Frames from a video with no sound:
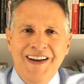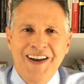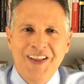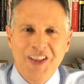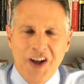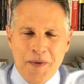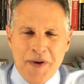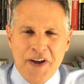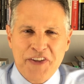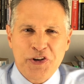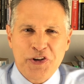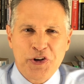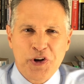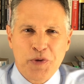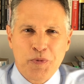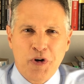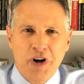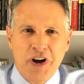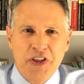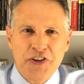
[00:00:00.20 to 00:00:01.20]
Hello, I'm Antonio
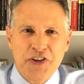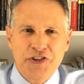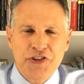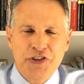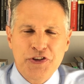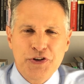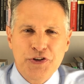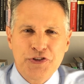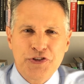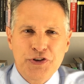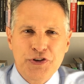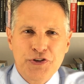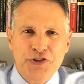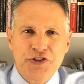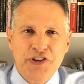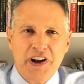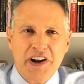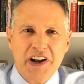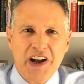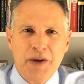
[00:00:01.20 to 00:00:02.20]
Mora. This is the
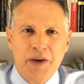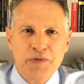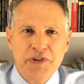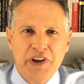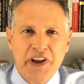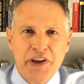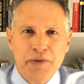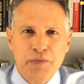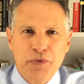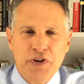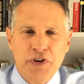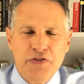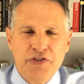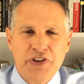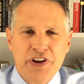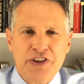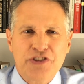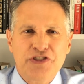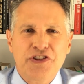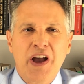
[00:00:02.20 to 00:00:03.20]
newsandnews.com Day in Brief.
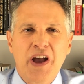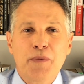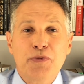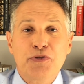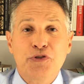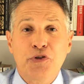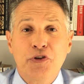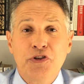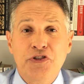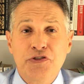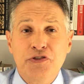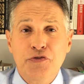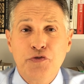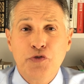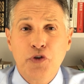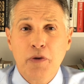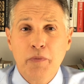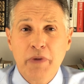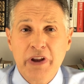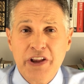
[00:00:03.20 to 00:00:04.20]
Today's top stories in
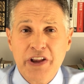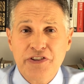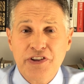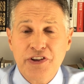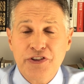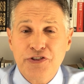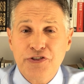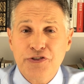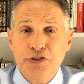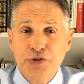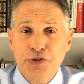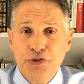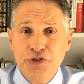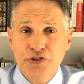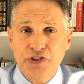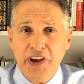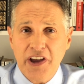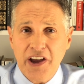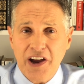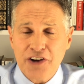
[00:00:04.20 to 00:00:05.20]
4 minutes. It's
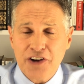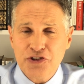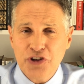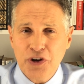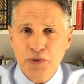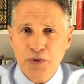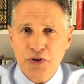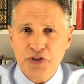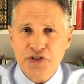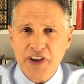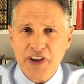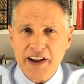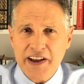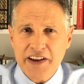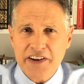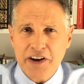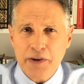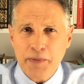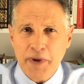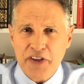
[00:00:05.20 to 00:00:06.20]
Tuesday, October
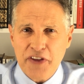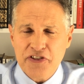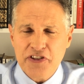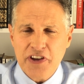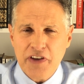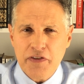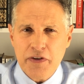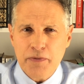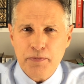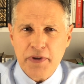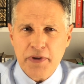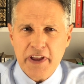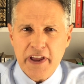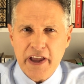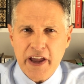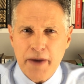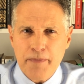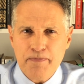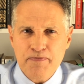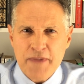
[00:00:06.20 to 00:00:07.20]
2nd at about 7
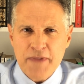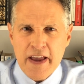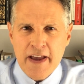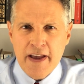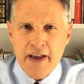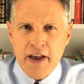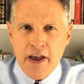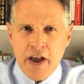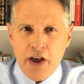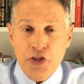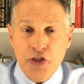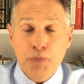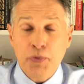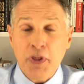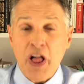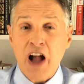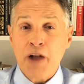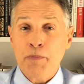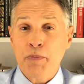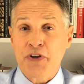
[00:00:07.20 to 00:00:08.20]
p.m. The
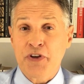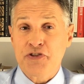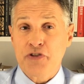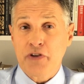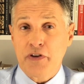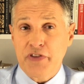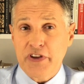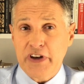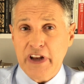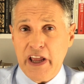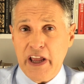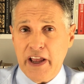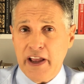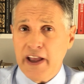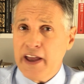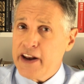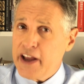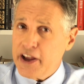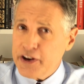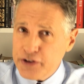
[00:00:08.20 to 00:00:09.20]
blockbuster of the day,
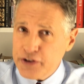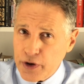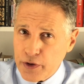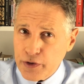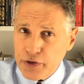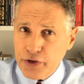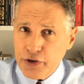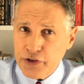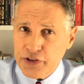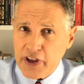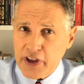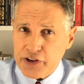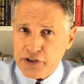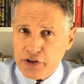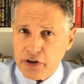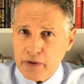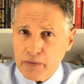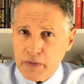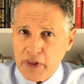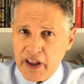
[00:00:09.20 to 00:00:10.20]
and I don't use that
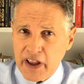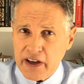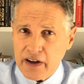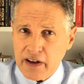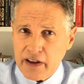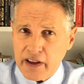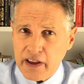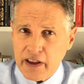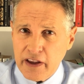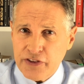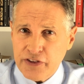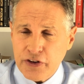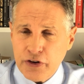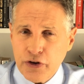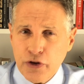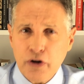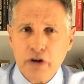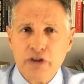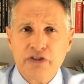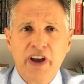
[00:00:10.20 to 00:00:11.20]
term lightly, is a
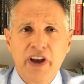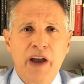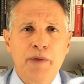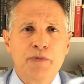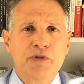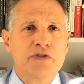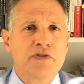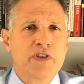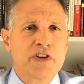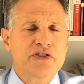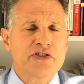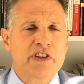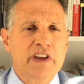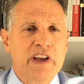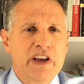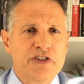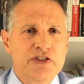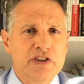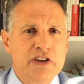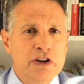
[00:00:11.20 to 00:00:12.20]
New York Times
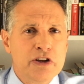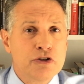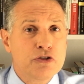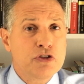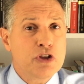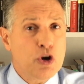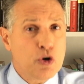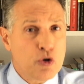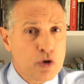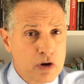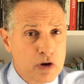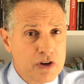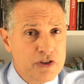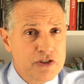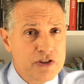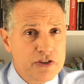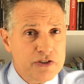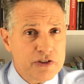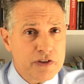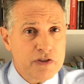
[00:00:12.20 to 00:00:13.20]
investigation into the
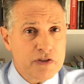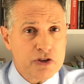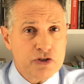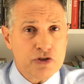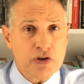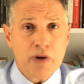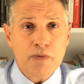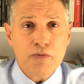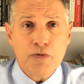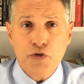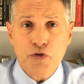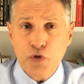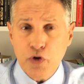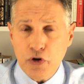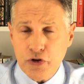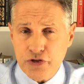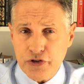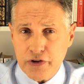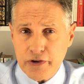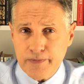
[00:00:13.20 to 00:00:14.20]
origins of the Trump
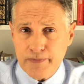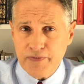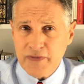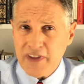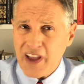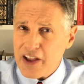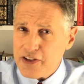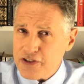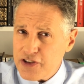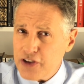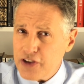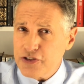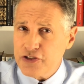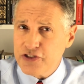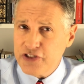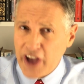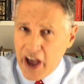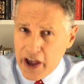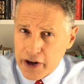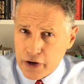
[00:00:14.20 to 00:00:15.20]
fortune. Not
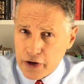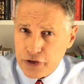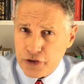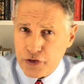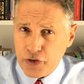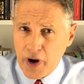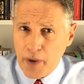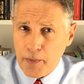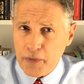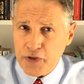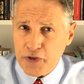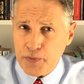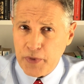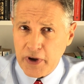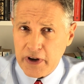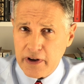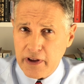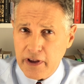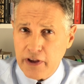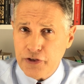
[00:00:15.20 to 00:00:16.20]
just Donald Trump's,
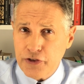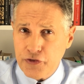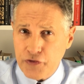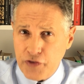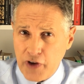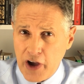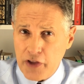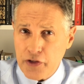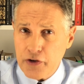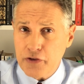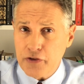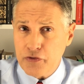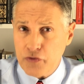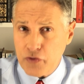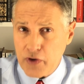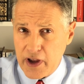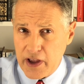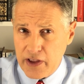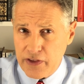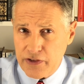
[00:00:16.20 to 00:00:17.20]
but his father
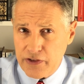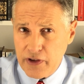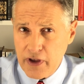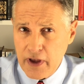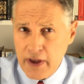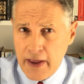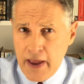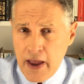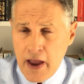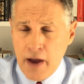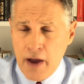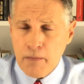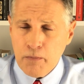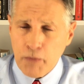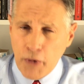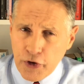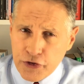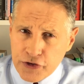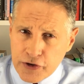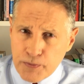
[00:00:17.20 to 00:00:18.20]
Fred's.
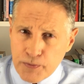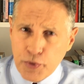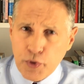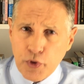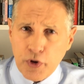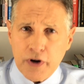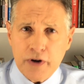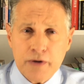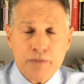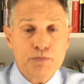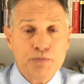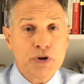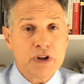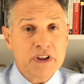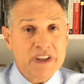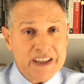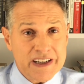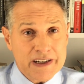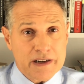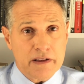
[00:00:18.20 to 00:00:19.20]
Most important,
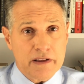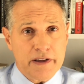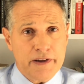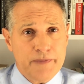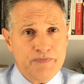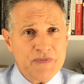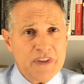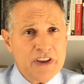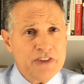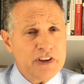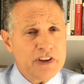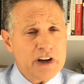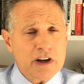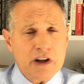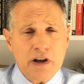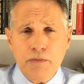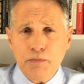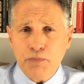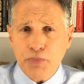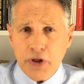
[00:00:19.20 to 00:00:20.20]
politically, is that it
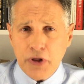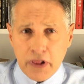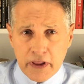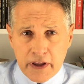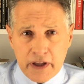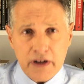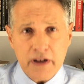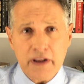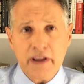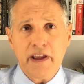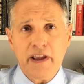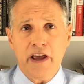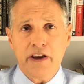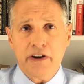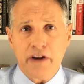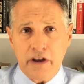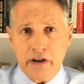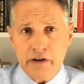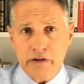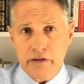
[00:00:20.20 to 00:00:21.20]
completely
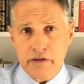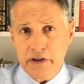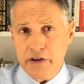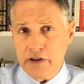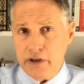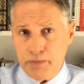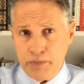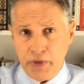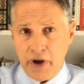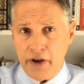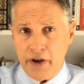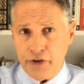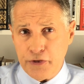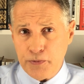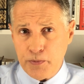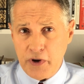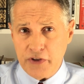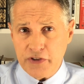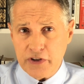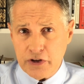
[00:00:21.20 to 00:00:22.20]
and utterly debunks
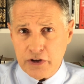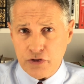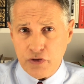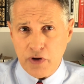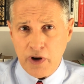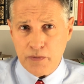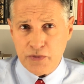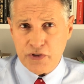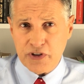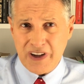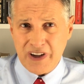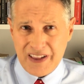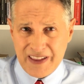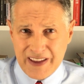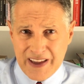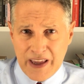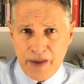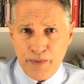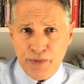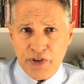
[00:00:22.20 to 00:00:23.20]
President Trump's
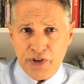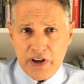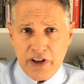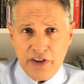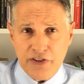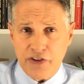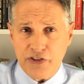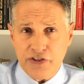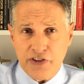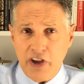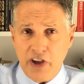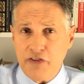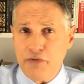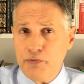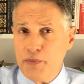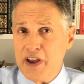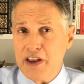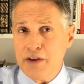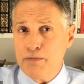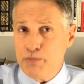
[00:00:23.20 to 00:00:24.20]
claims that he is a
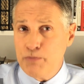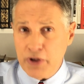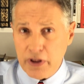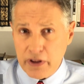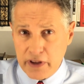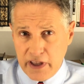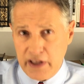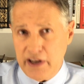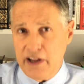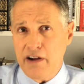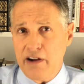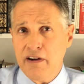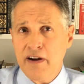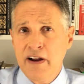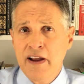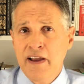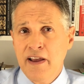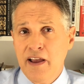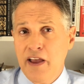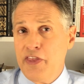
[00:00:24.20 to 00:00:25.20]
self-made billionaire
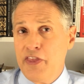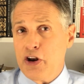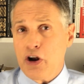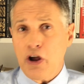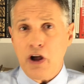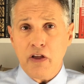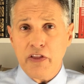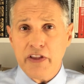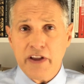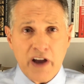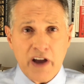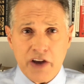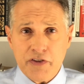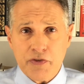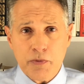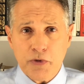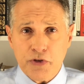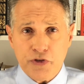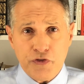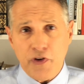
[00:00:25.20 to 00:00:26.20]
and that all he got
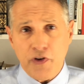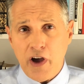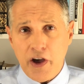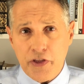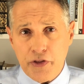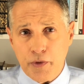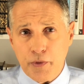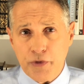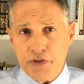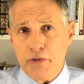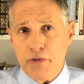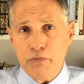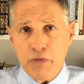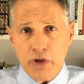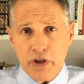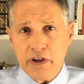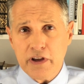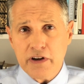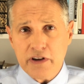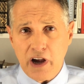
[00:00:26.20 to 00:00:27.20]
from his father was $1
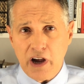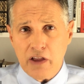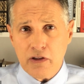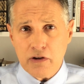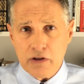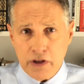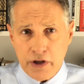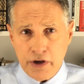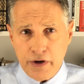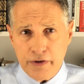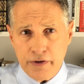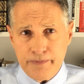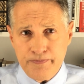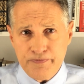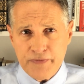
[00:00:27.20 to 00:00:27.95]
million loan.